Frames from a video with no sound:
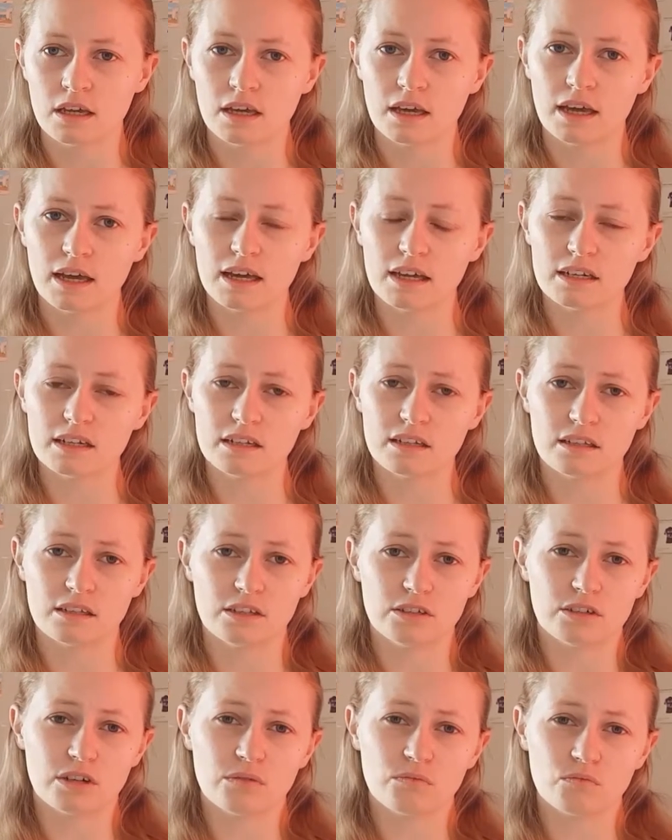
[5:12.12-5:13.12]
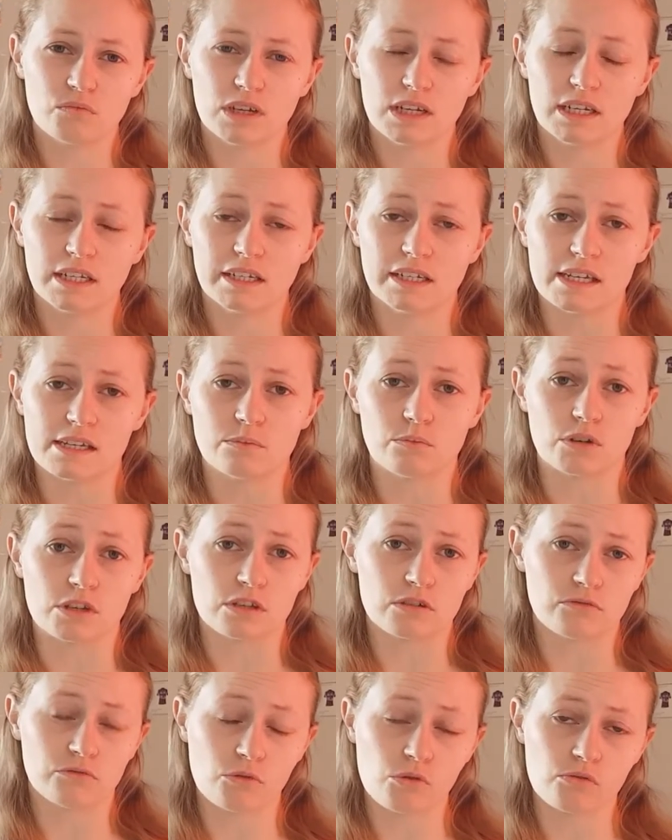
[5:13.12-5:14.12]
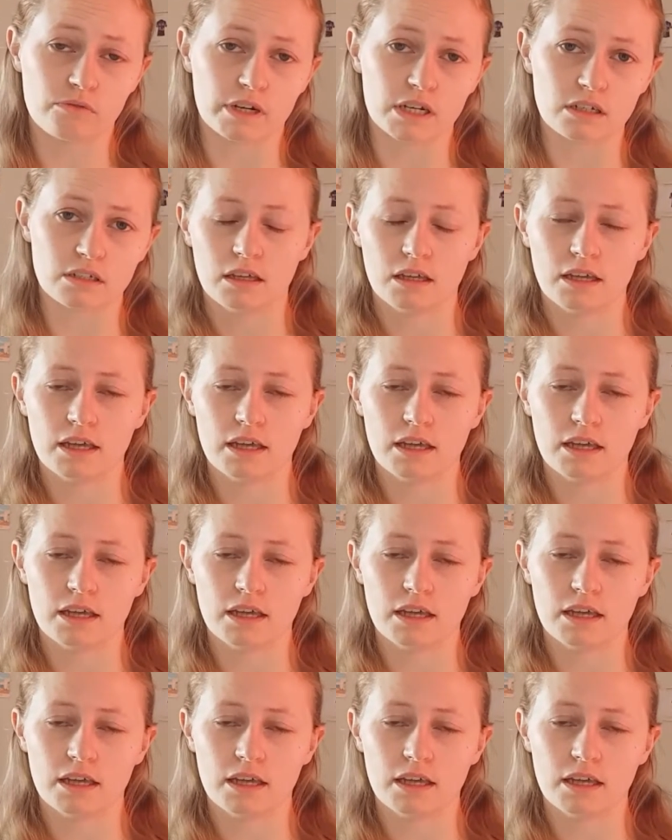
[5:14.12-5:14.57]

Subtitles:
and you don't really need much for it.